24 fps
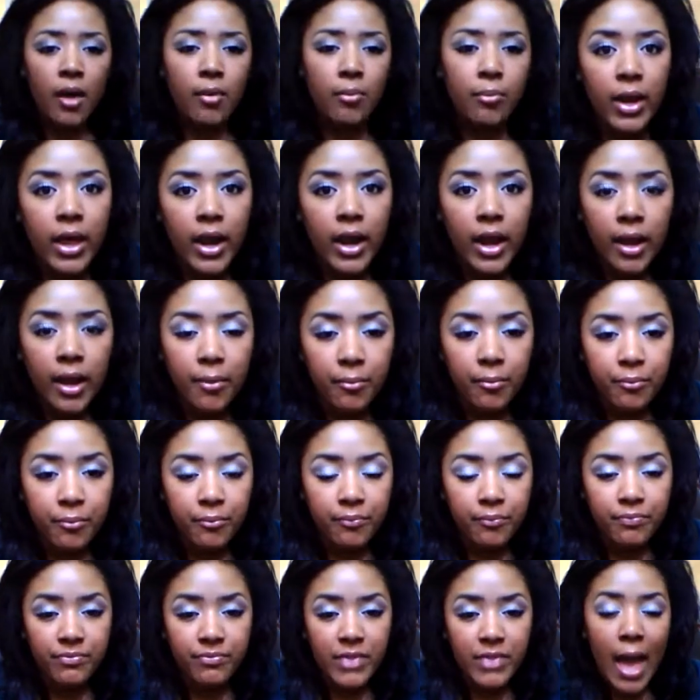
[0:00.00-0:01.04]
But um,
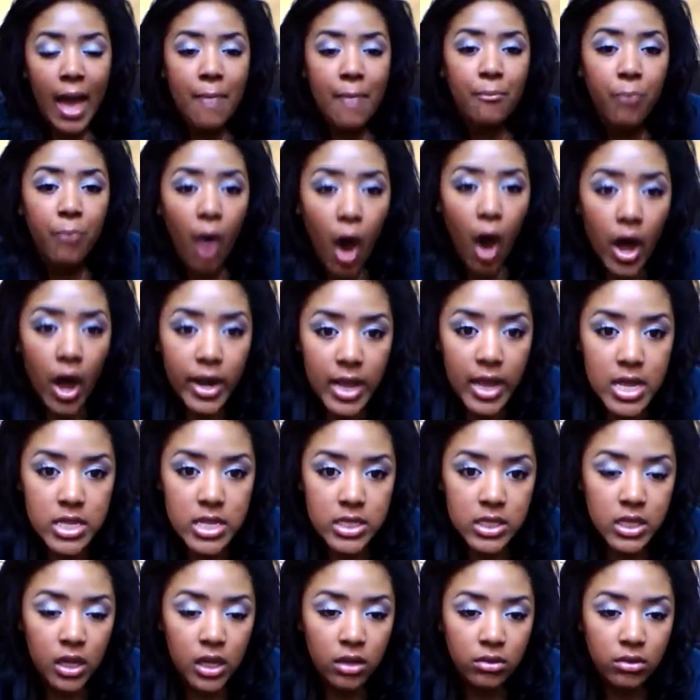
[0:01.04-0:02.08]
I bought it
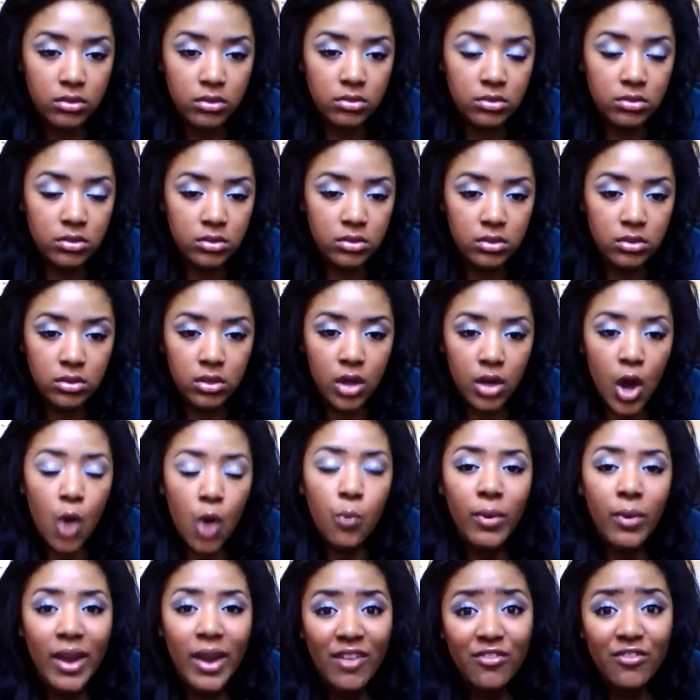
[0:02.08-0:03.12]

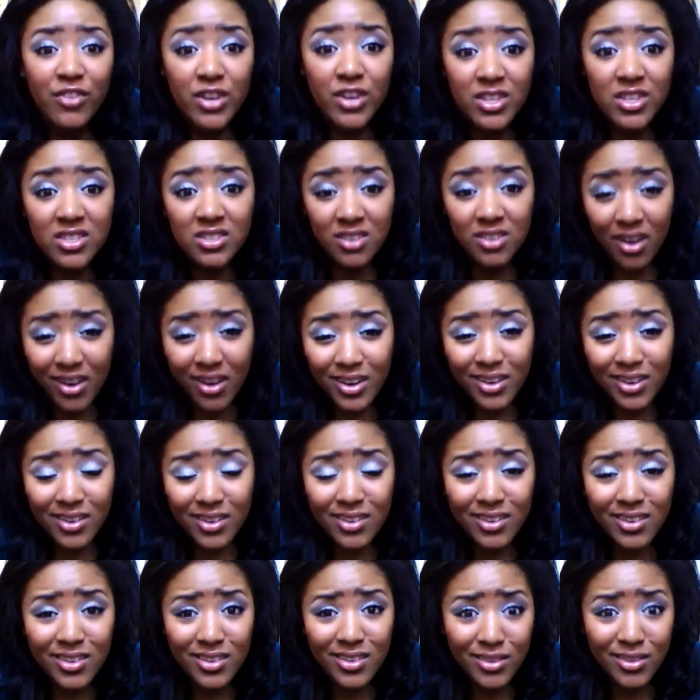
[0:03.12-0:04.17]
when I first started
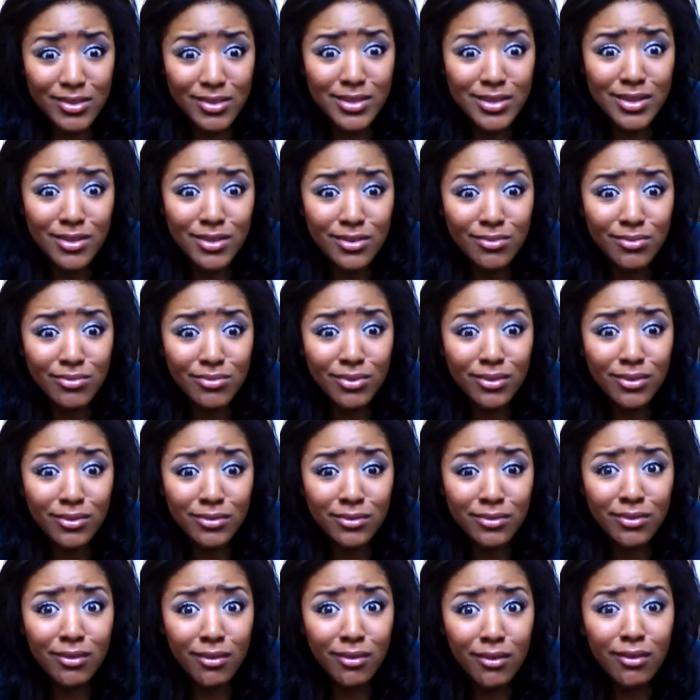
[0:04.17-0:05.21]
YouTube.
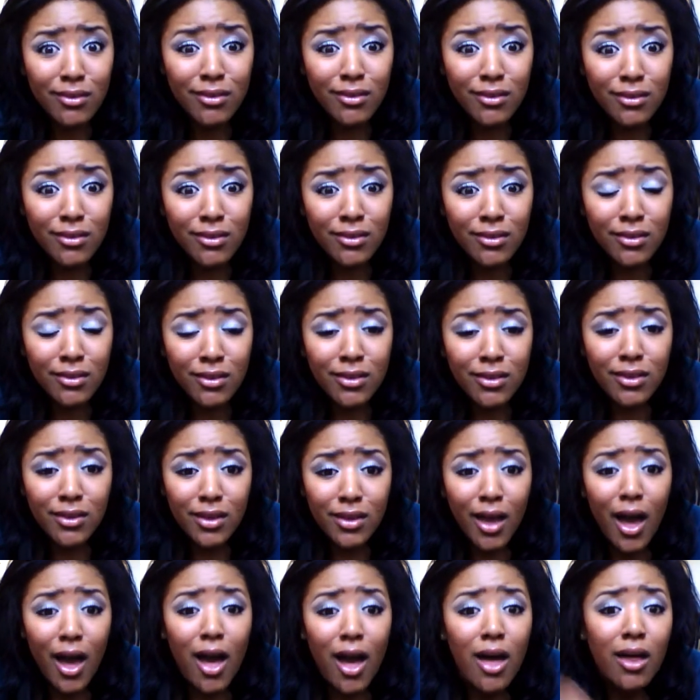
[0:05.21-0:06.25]
Yeah,
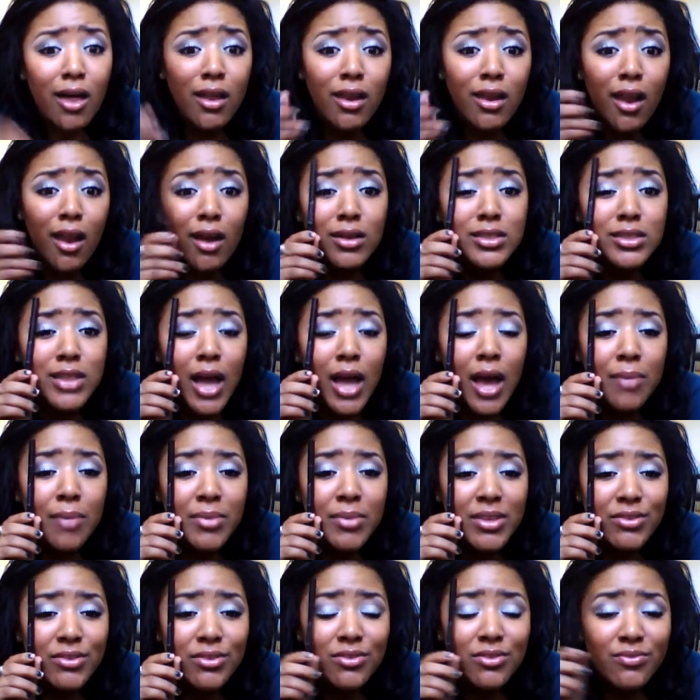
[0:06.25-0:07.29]
a long time.
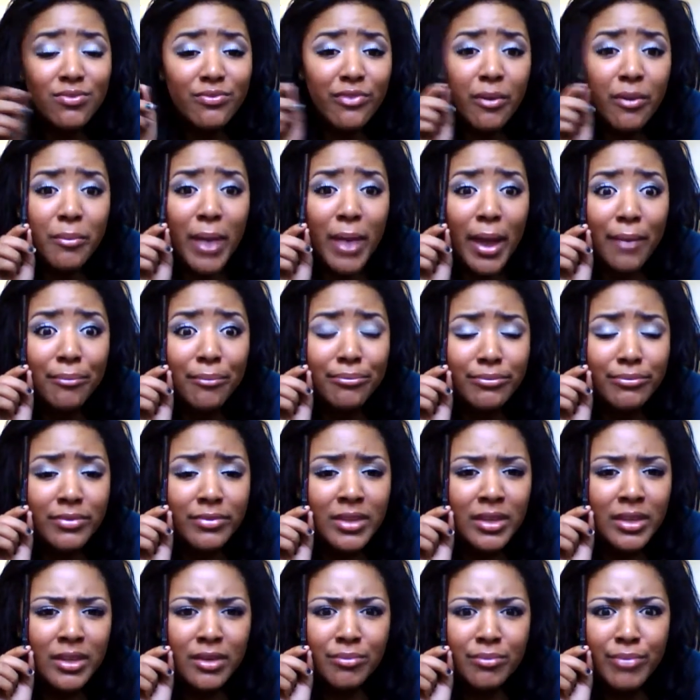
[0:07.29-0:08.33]
This is from my
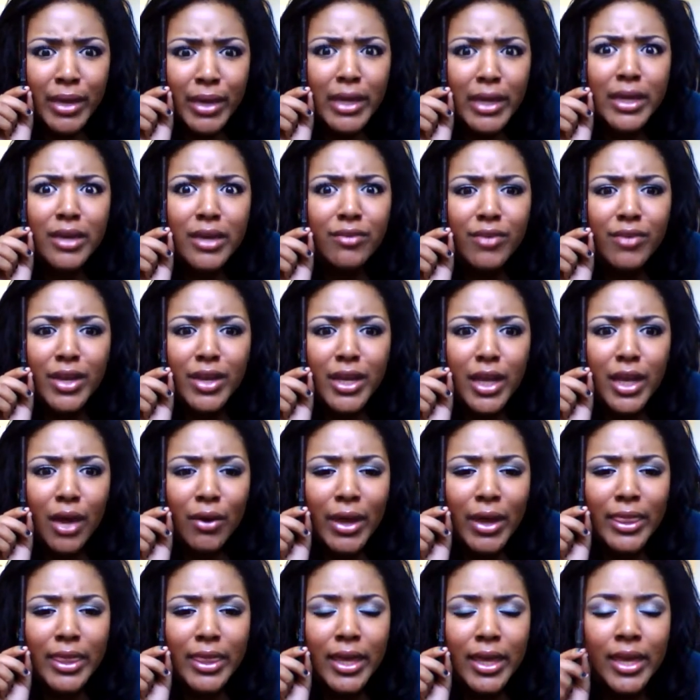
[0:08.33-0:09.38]
pinky video,
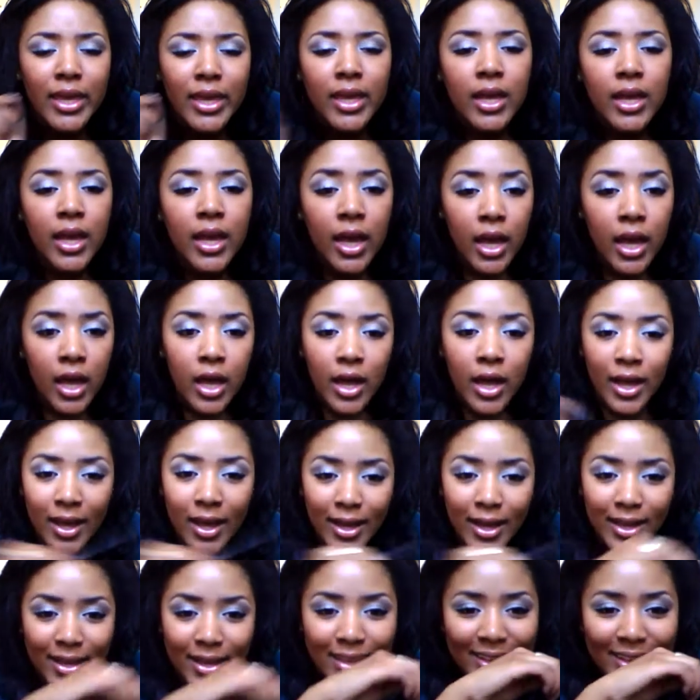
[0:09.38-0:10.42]

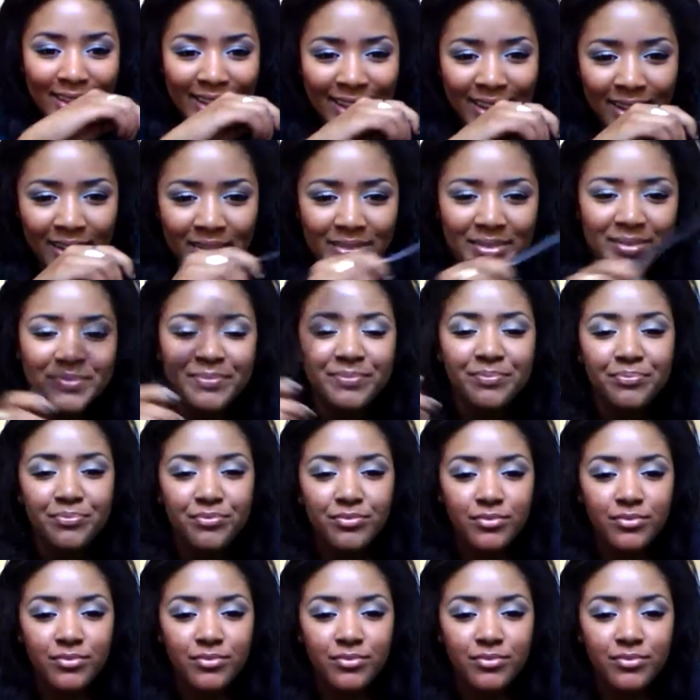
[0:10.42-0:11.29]
I think.